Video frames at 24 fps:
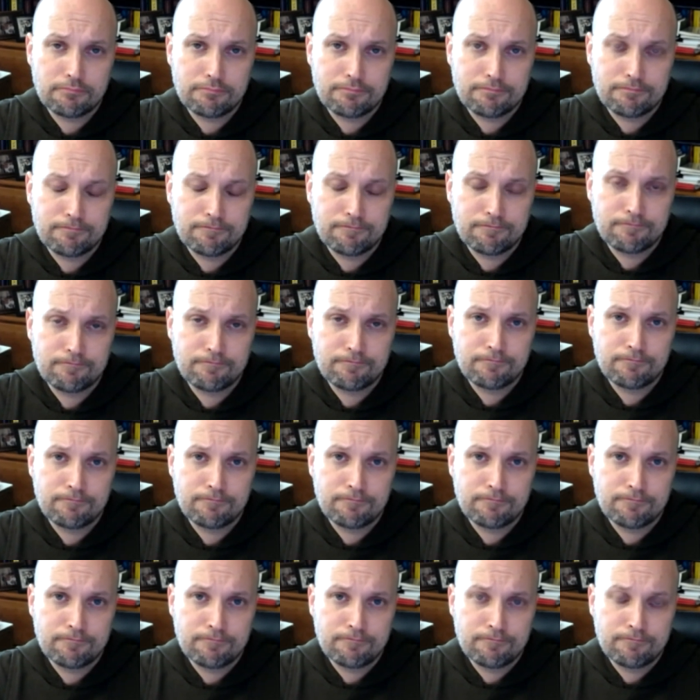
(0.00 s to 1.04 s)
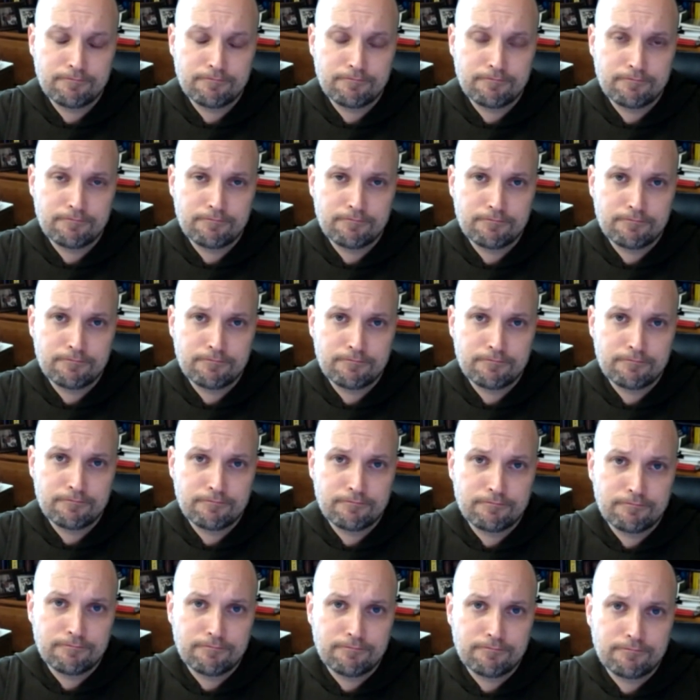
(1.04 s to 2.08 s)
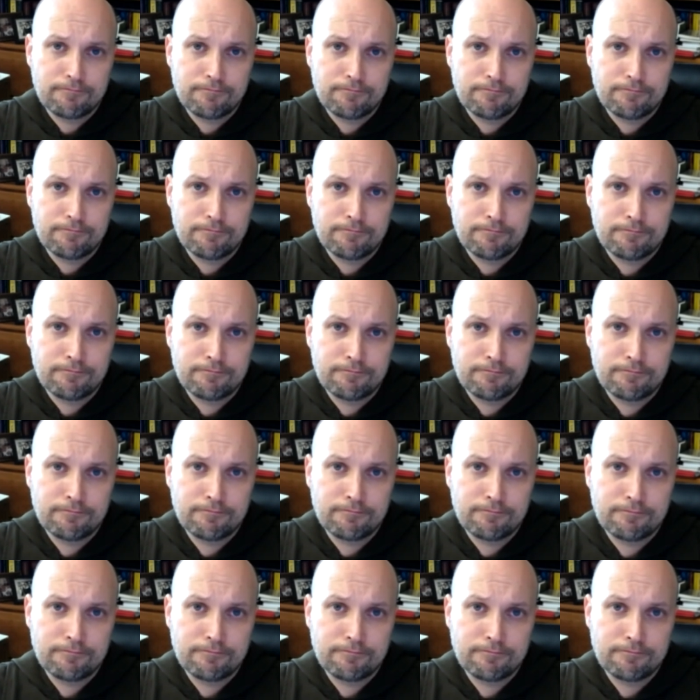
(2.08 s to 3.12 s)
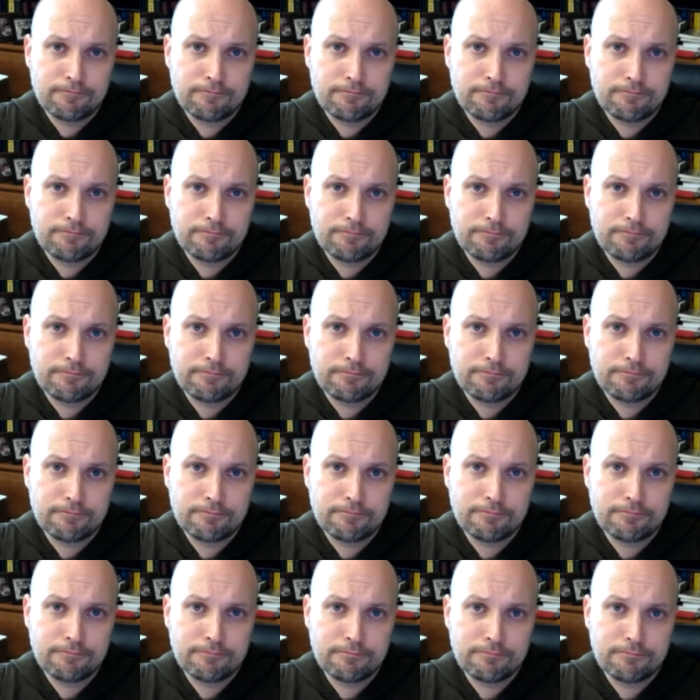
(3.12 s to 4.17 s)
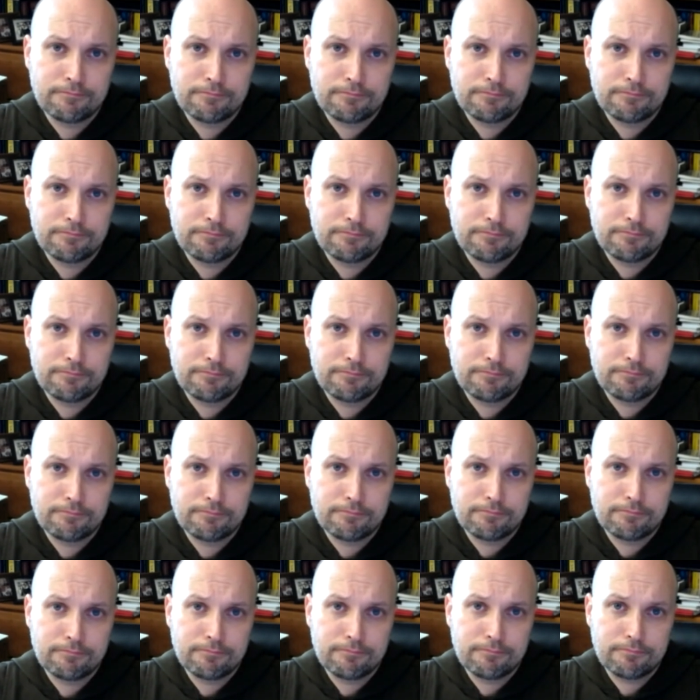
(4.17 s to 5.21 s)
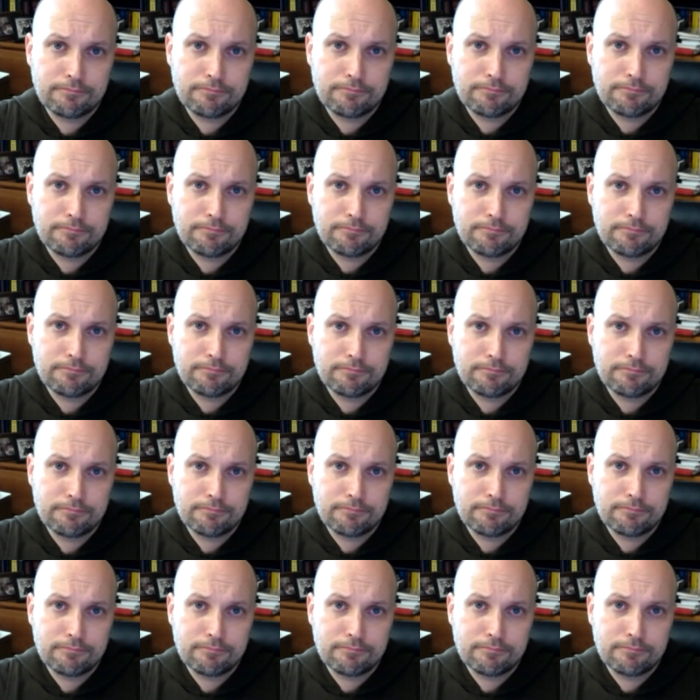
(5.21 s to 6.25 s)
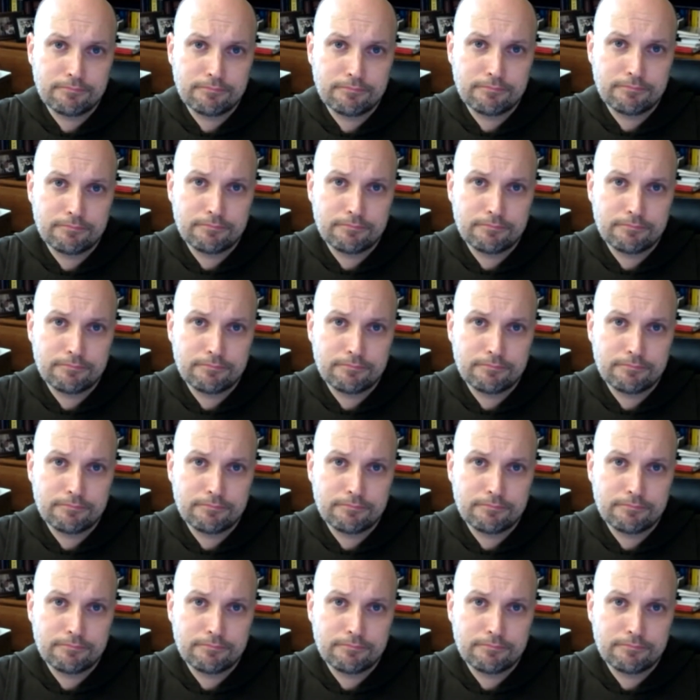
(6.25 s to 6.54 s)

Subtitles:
No words are spoken by the person on screen.